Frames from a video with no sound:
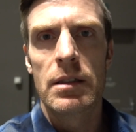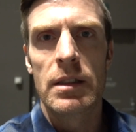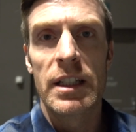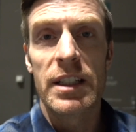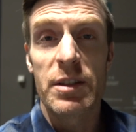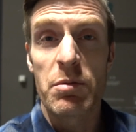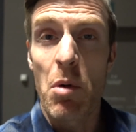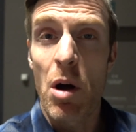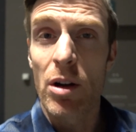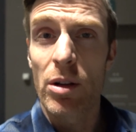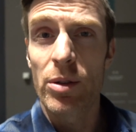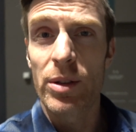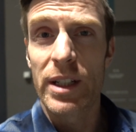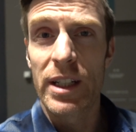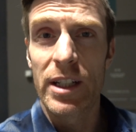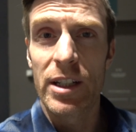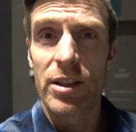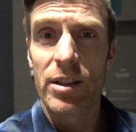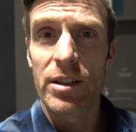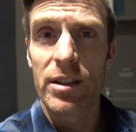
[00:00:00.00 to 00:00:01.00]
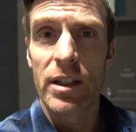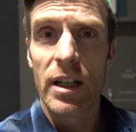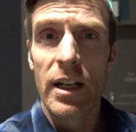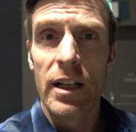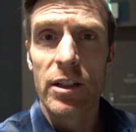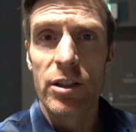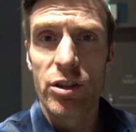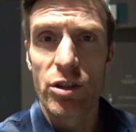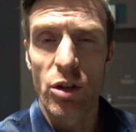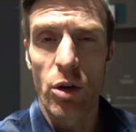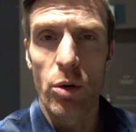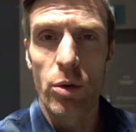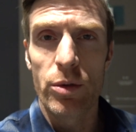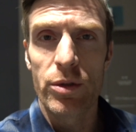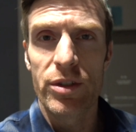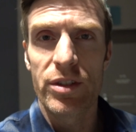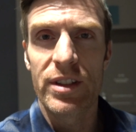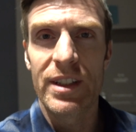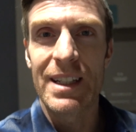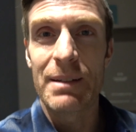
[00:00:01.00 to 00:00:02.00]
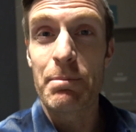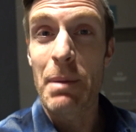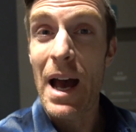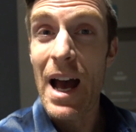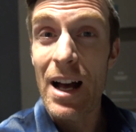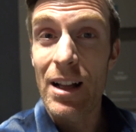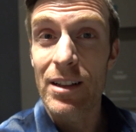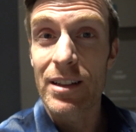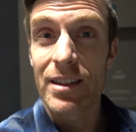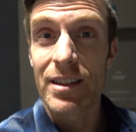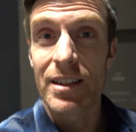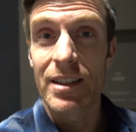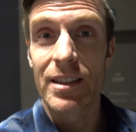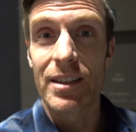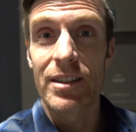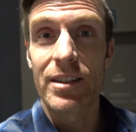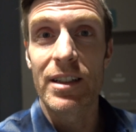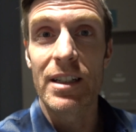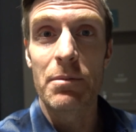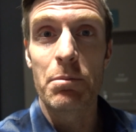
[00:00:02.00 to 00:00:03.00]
This model here shows the palaces.